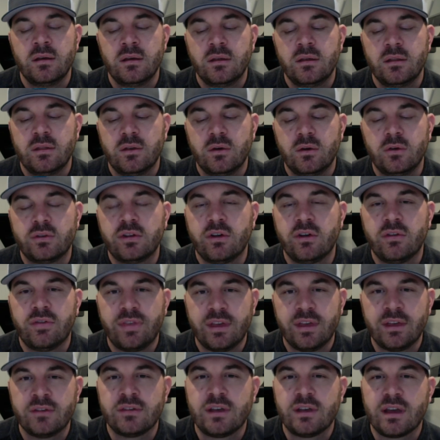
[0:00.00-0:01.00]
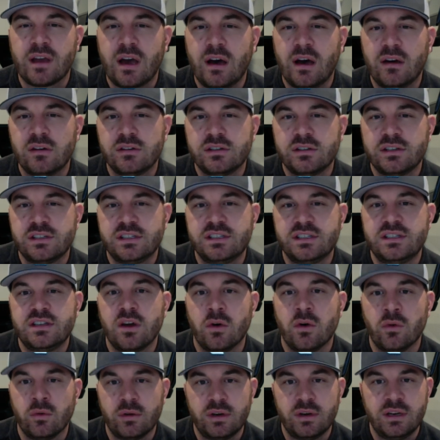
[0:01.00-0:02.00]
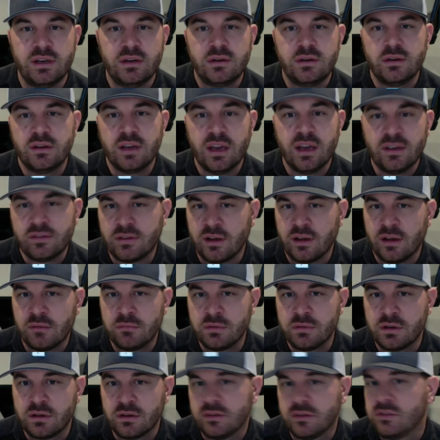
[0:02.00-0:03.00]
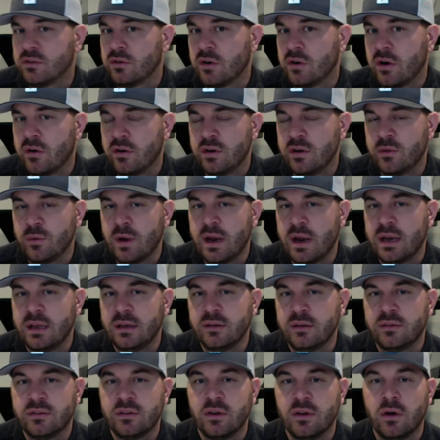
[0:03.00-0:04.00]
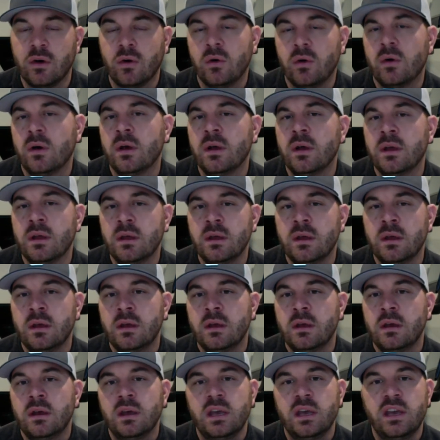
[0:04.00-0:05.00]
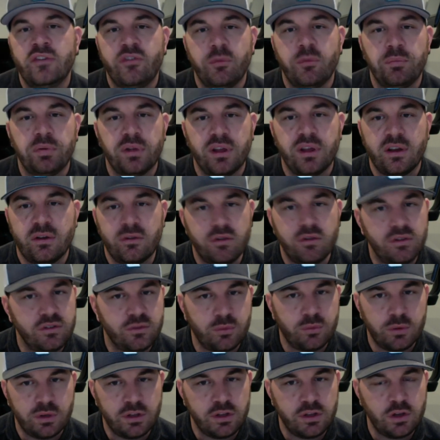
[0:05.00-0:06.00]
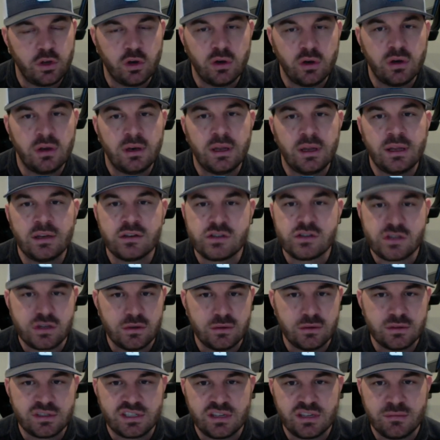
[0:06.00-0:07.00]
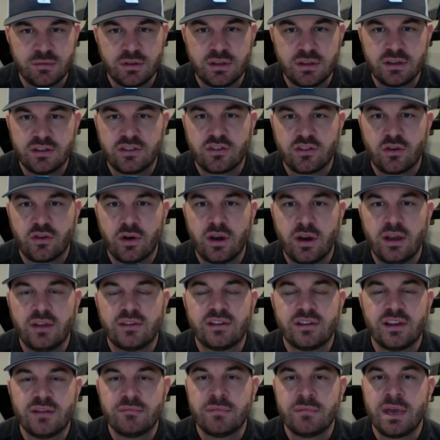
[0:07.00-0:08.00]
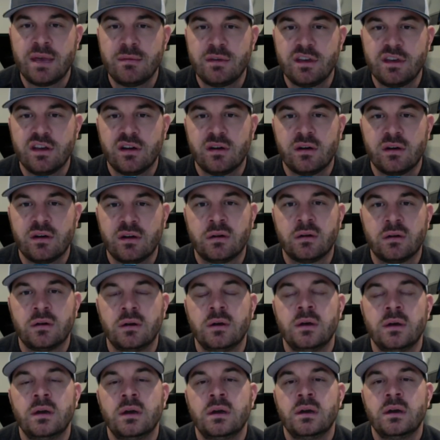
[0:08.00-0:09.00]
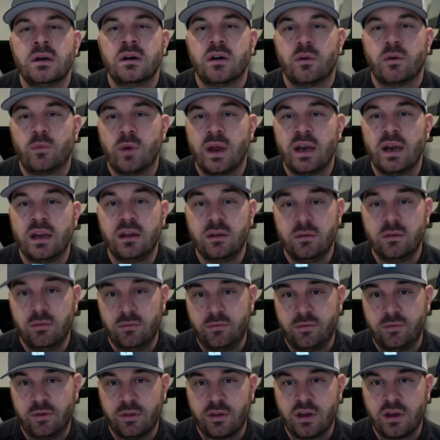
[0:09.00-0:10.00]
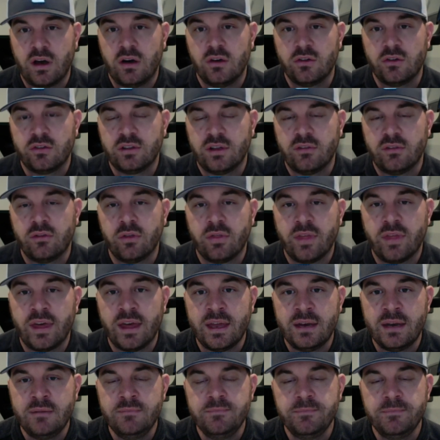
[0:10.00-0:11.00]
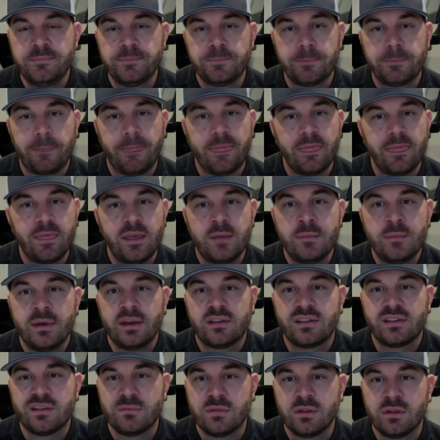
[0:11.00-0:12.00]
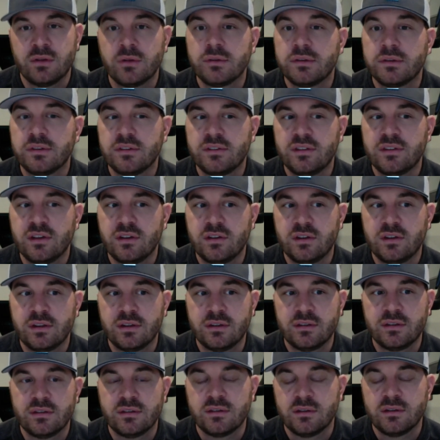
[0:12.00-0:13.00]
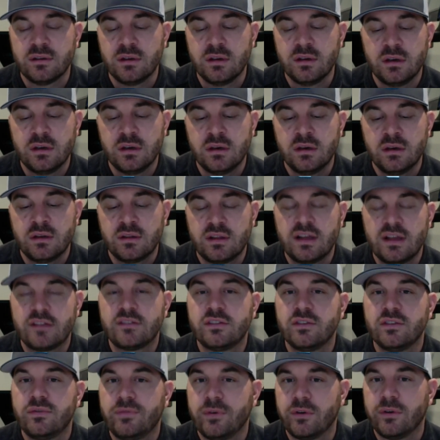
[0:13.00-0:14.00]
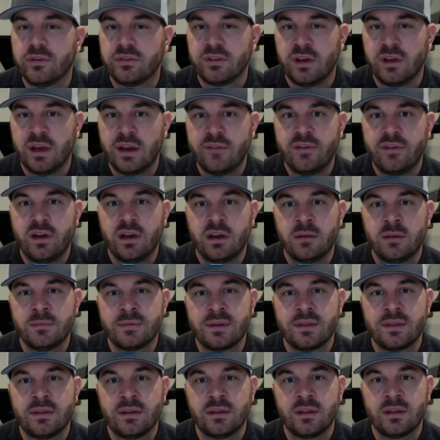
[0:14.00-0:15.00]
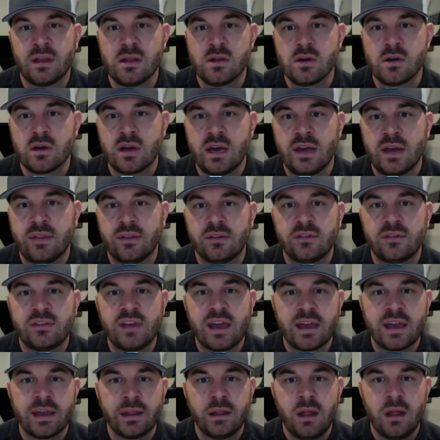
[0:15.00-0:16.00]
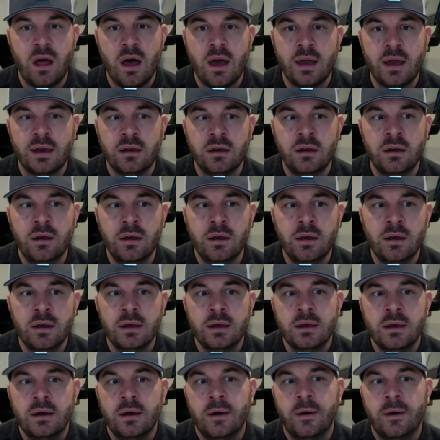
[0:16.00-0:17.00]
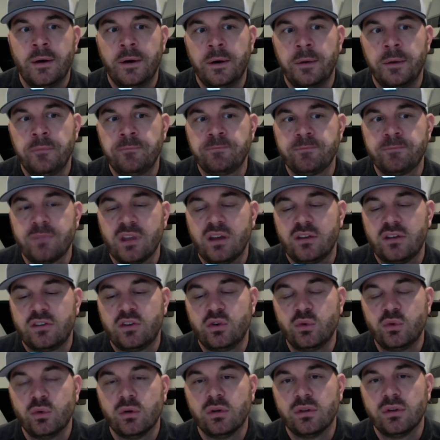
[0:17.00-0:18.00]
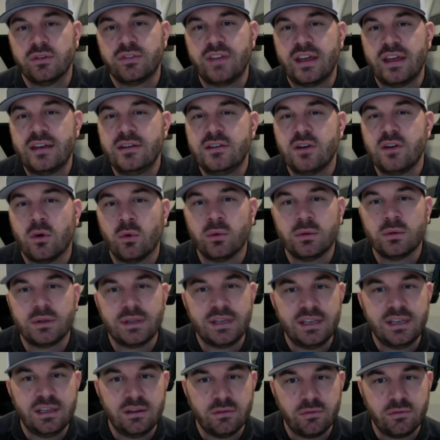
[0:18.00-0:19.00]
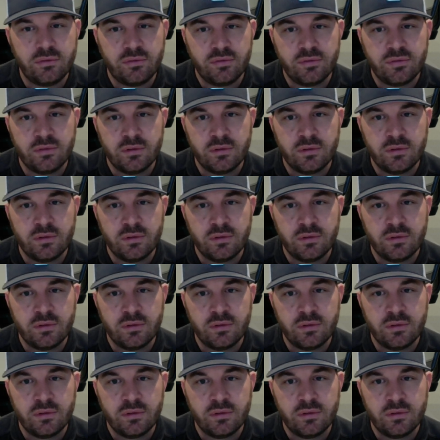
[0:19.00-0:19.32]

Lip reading: Those are things that colleges don't need to guess on because they're already ready. So if a player is really good and shows some of these traits that maybe are ready for the college level, then they make some of those decisions. That's the first line of items I think they look at. The second line, tools that don't leave.